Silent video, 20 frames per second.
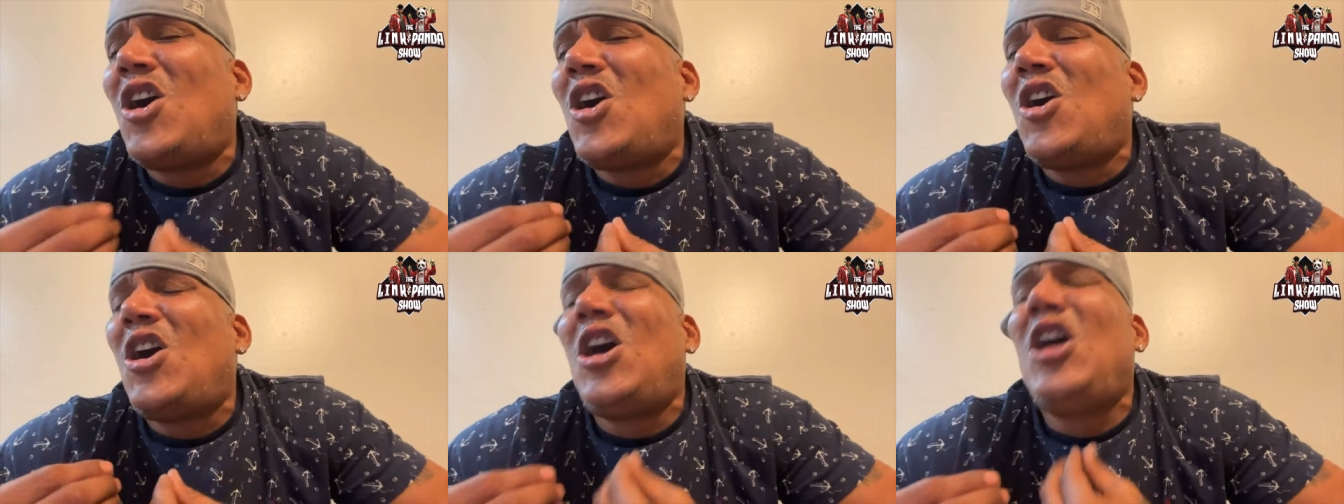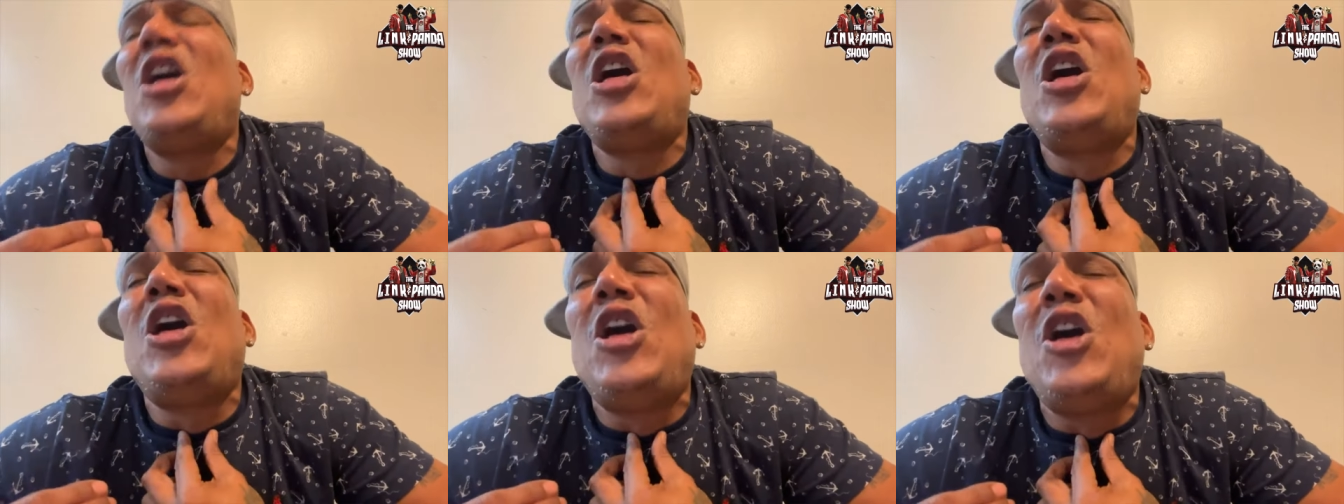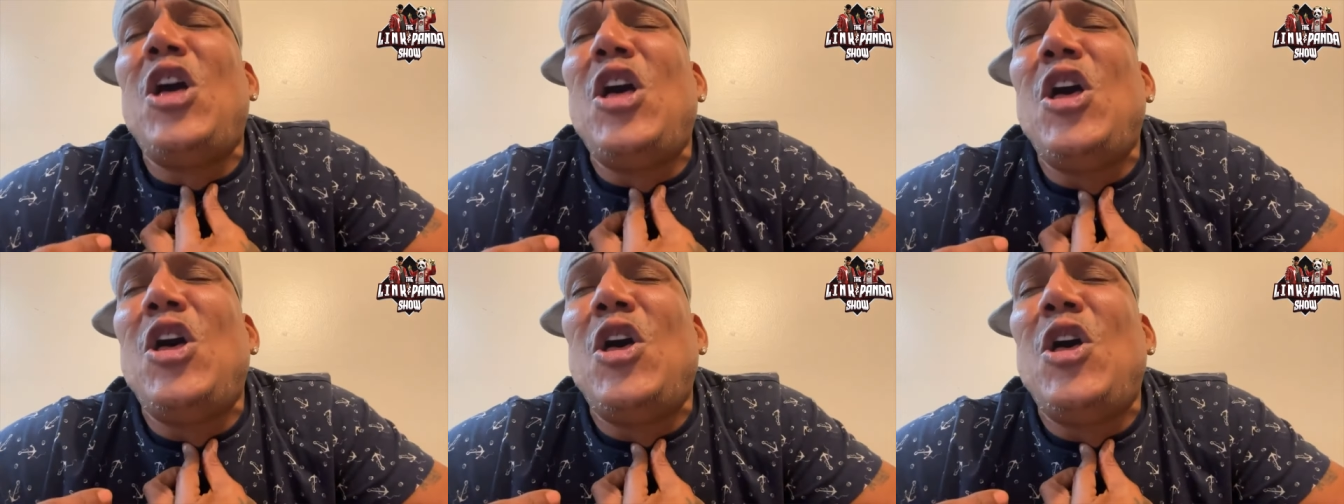oh,
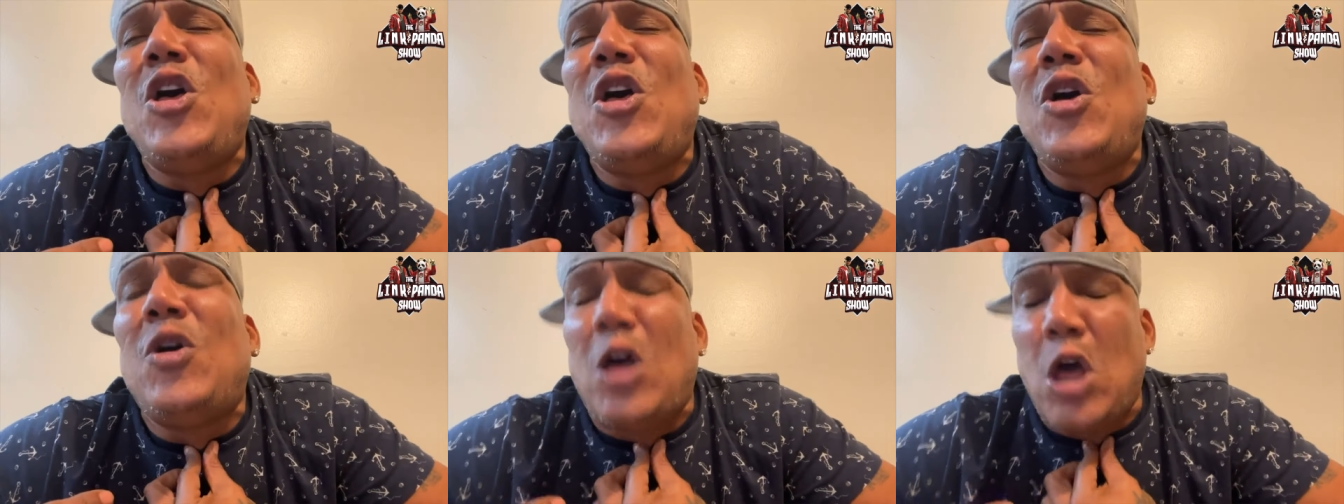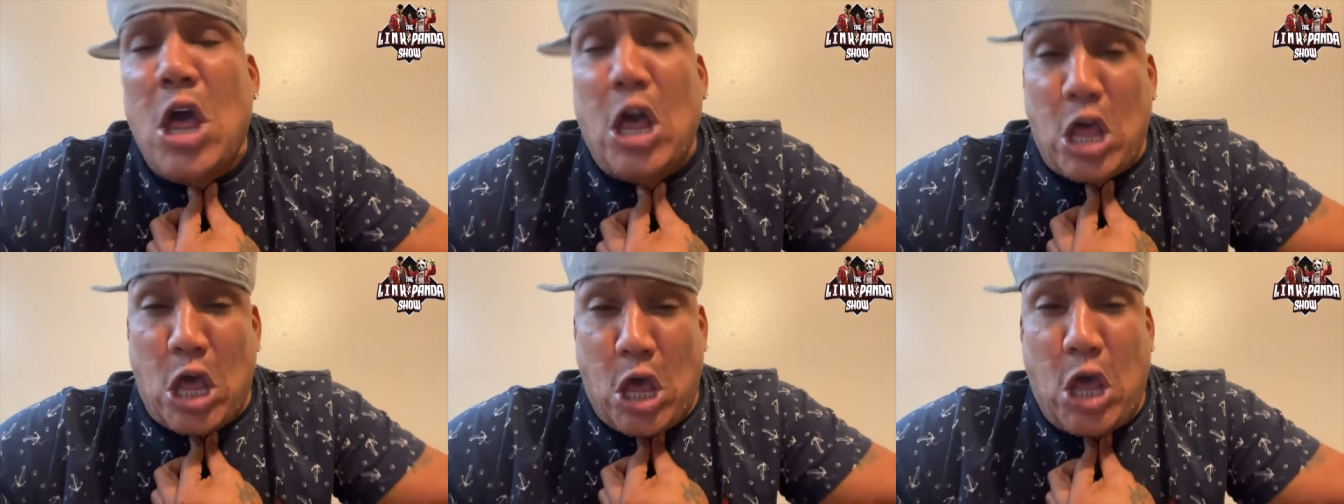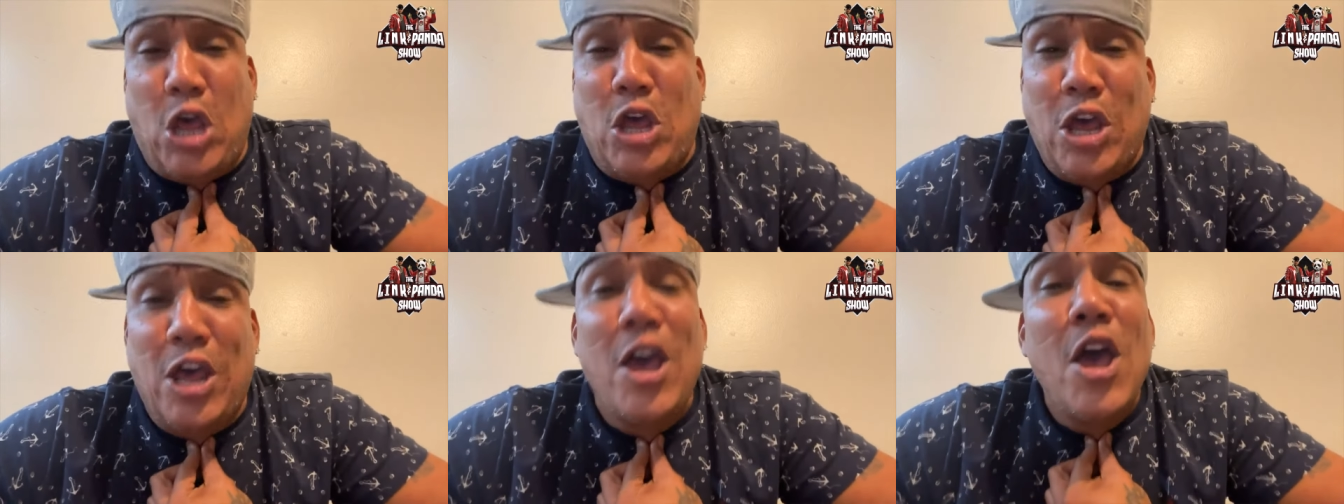oh,
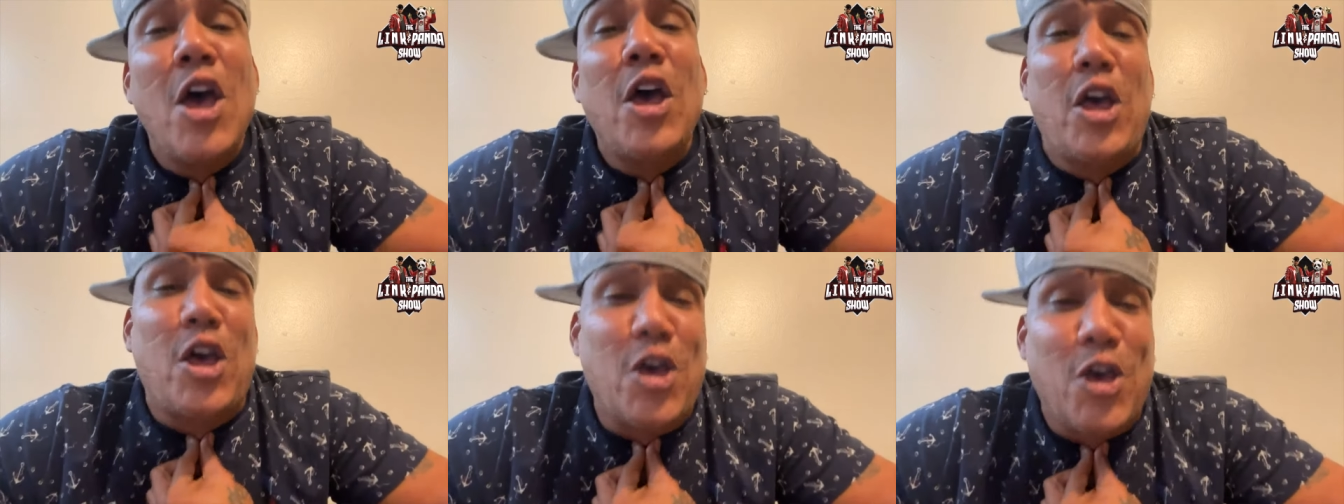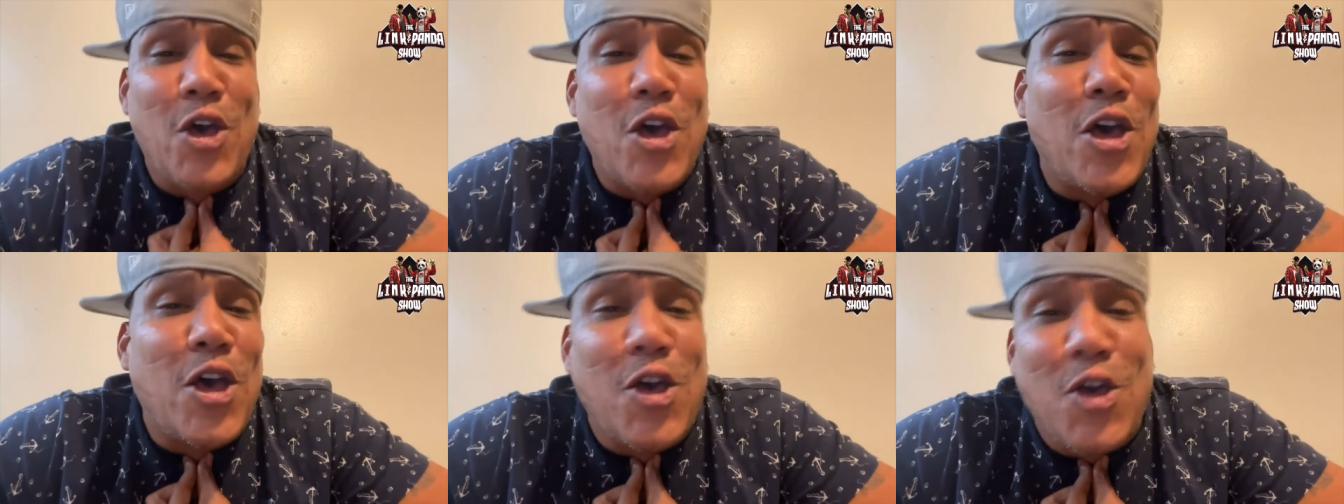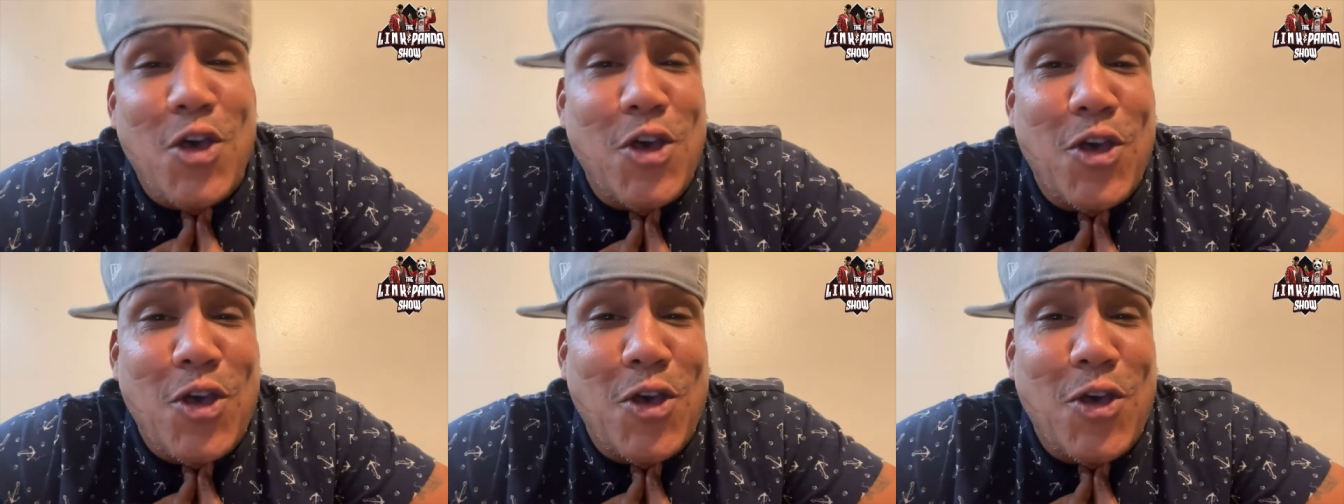
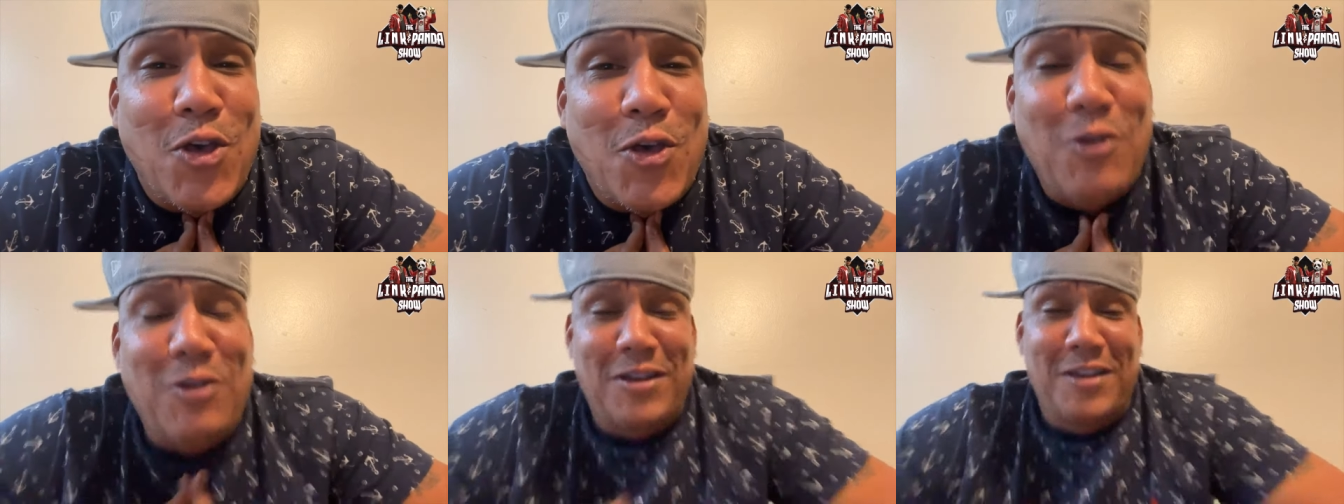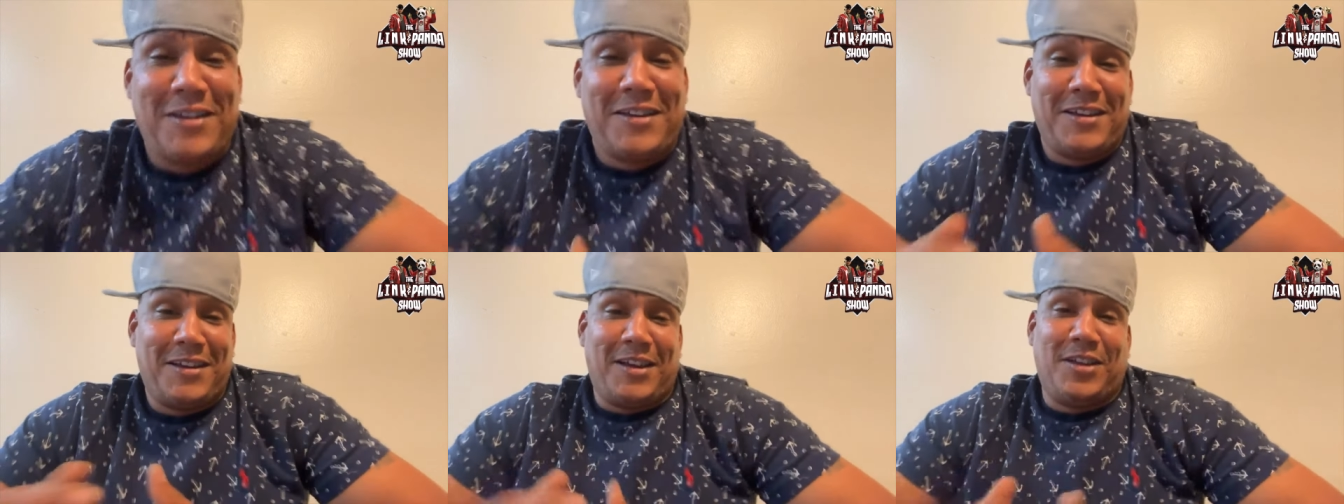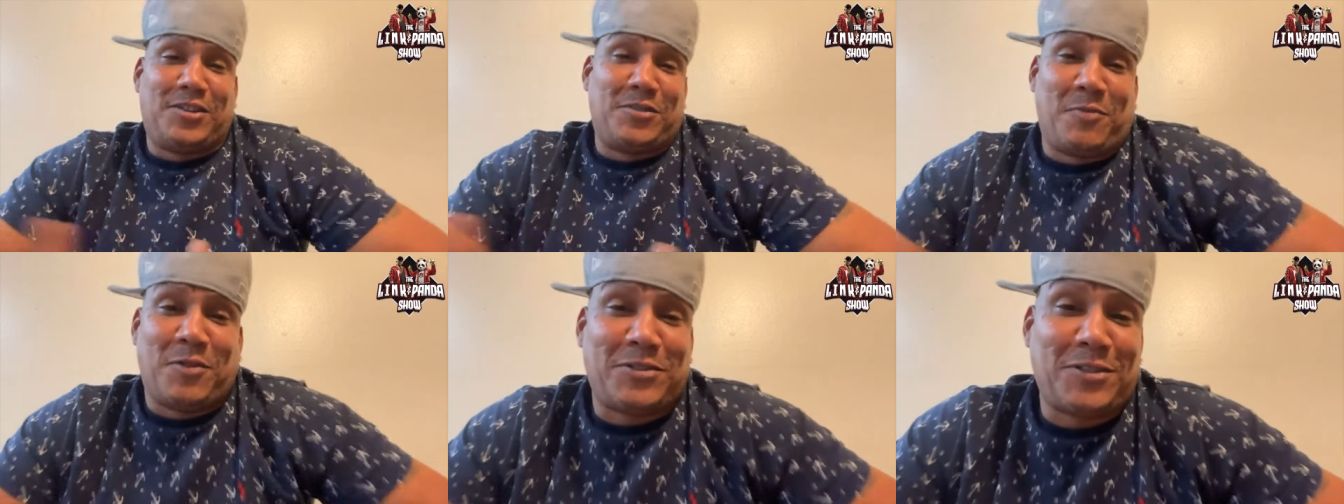oh.
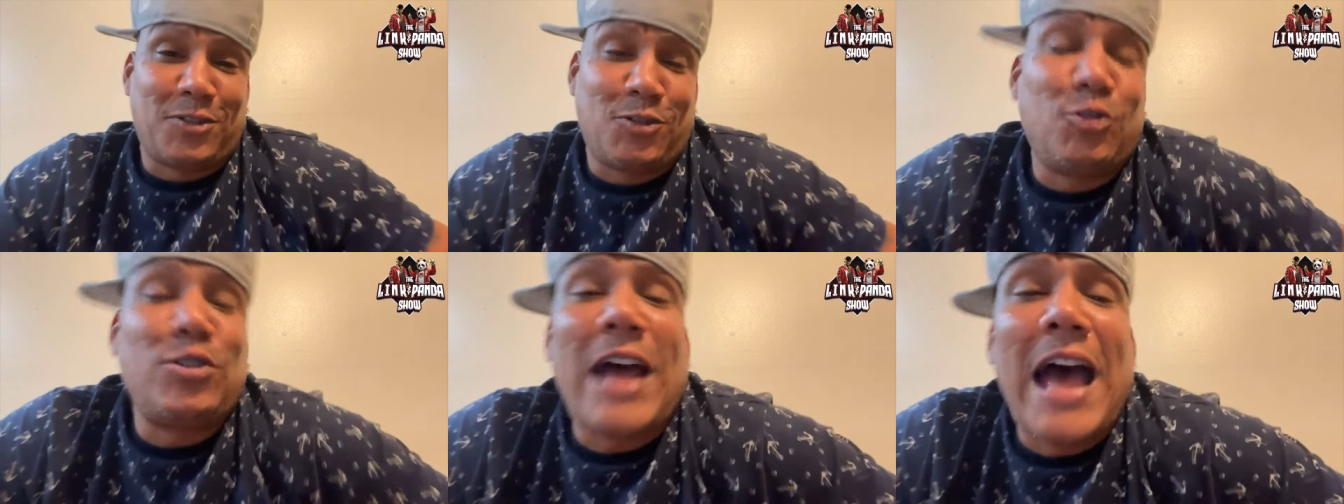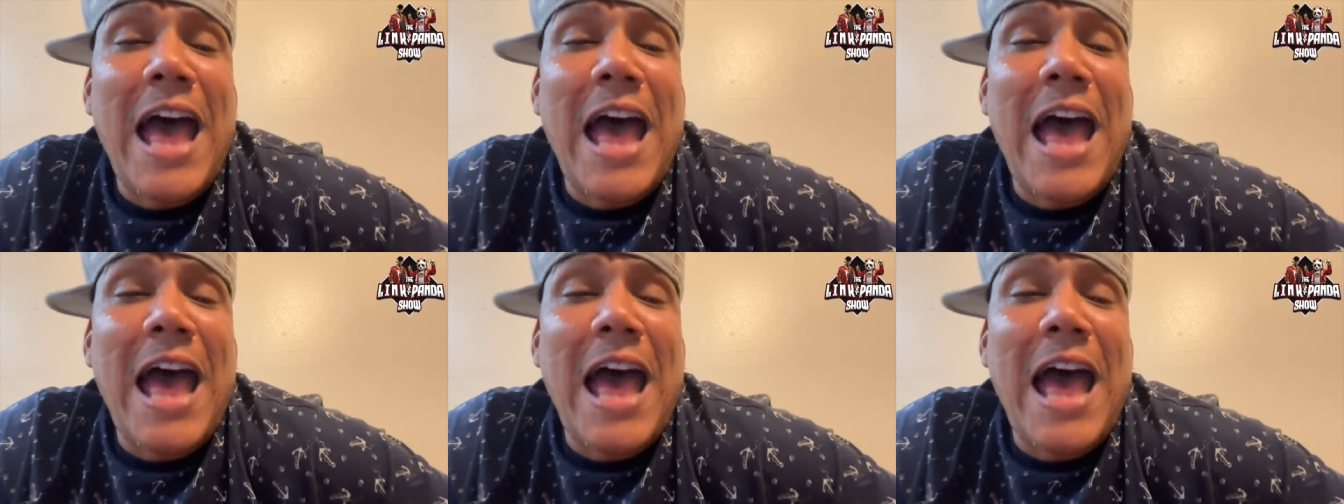He's supposed to do